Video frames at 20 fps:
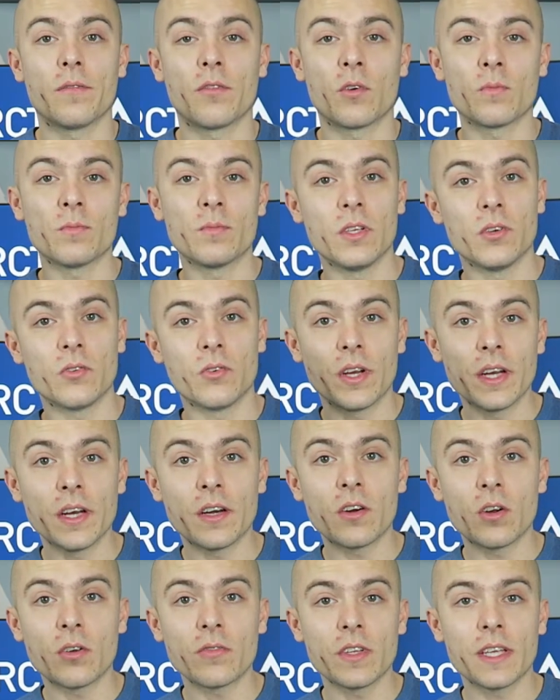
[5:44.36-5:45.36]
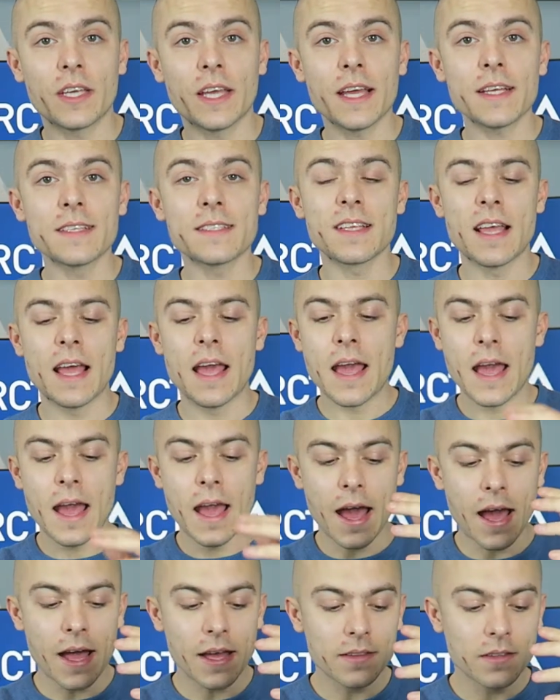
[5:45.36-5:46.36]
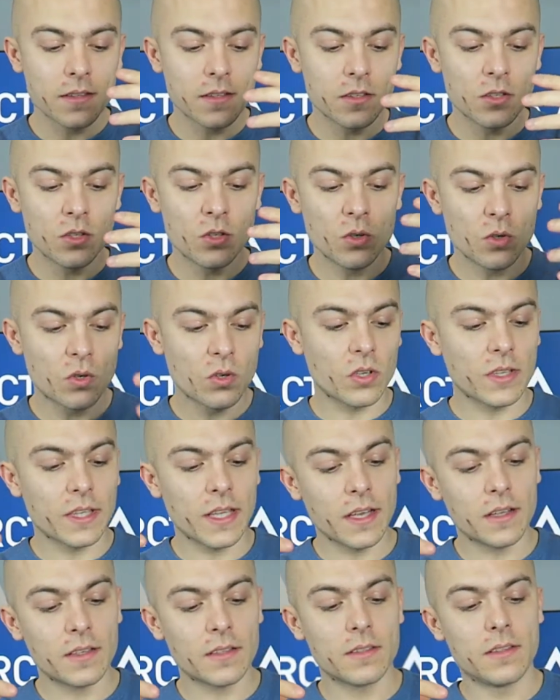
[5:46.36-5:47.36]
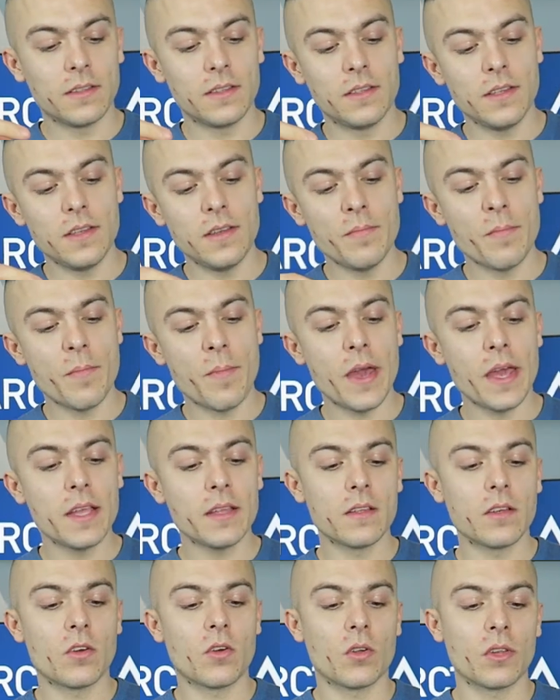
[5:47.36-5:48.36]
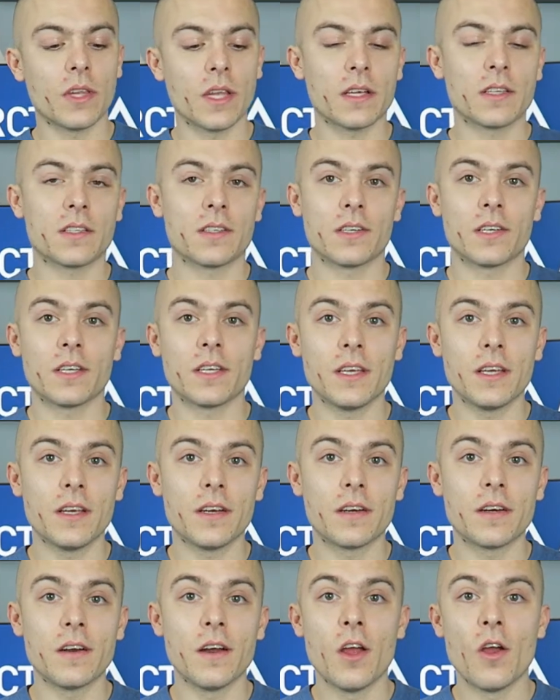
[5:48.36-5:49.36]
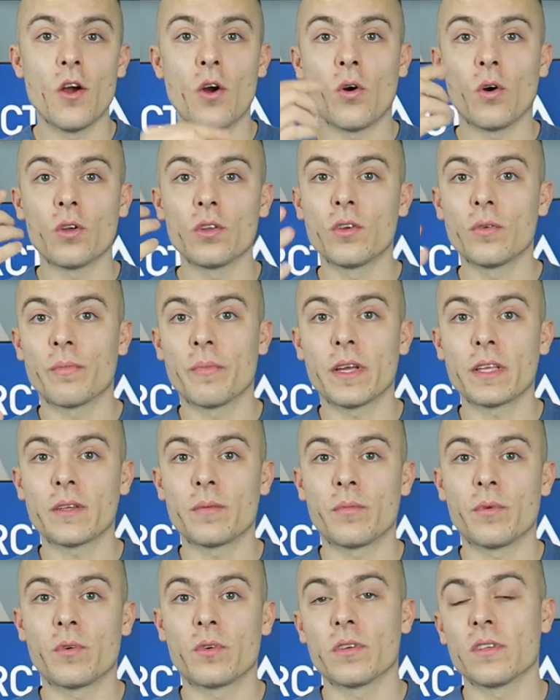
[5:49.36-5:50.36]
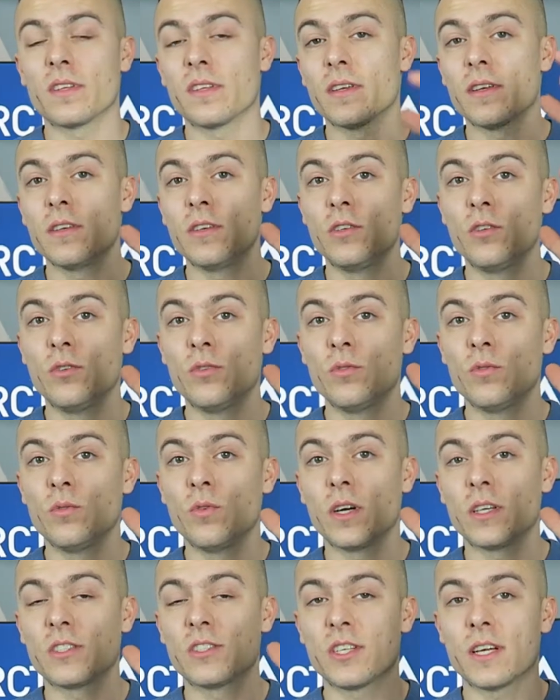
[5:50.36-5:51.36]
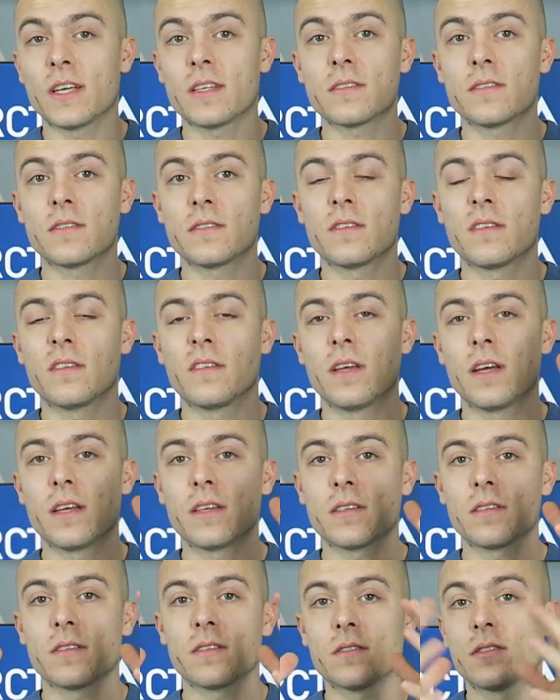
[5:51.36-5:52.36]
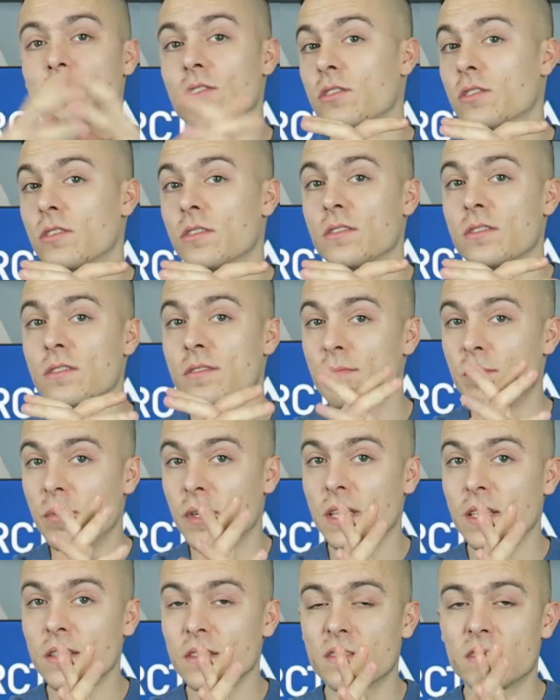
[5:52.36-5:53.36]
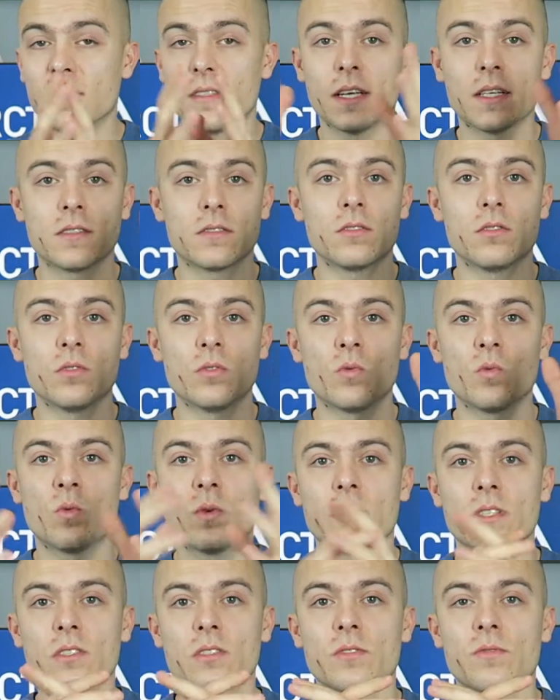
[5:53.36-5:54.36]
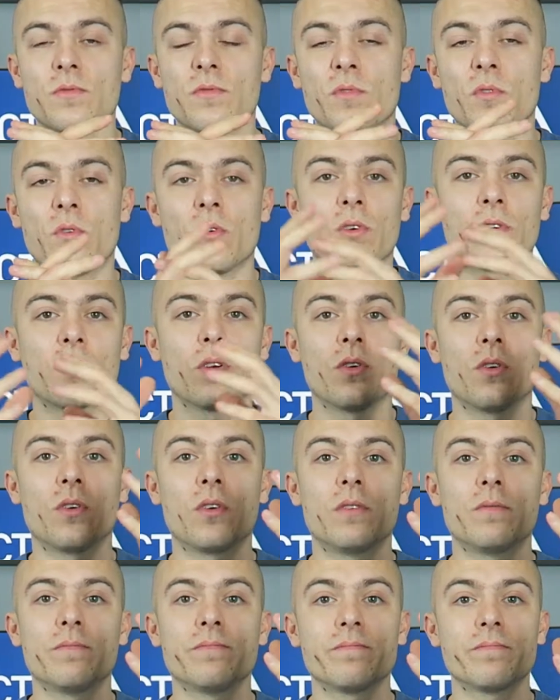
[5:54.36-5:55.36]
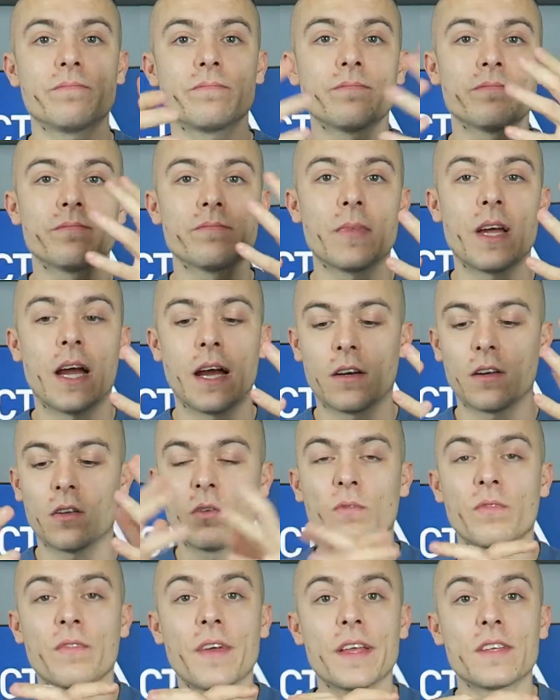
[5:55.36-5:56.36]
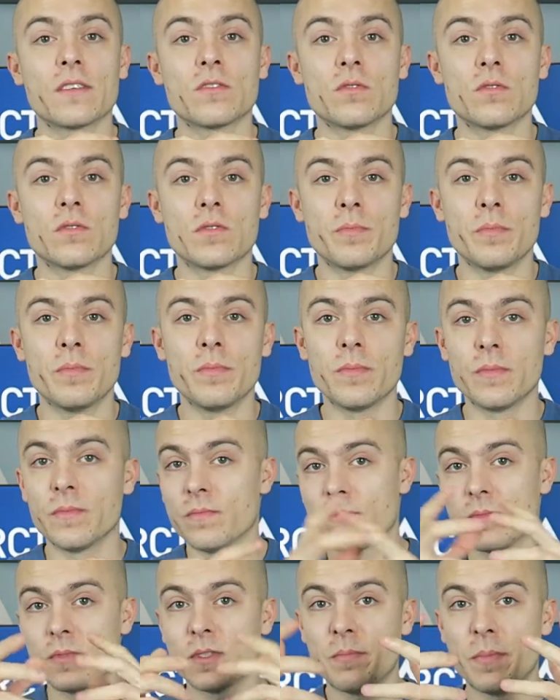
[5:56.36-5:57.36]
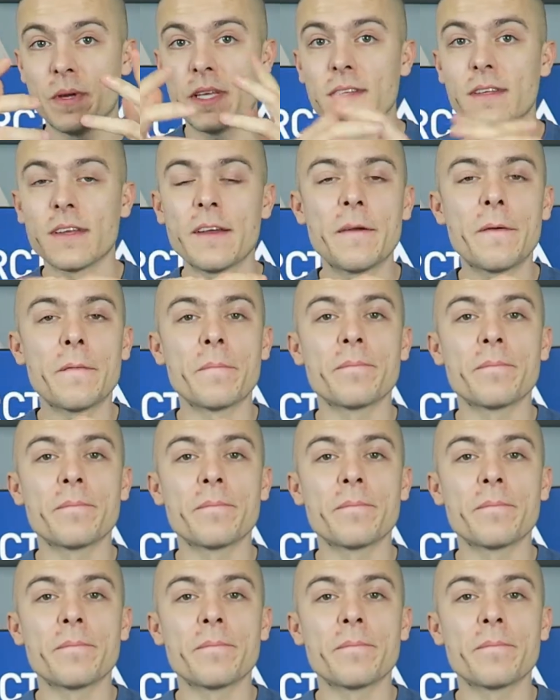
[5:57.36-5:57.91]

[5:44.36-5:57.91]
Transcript: from the rear of the case, and you connect the main connector here on your motherboard. You adjust the certain speed that you wish for your, I don't know, fans to spin.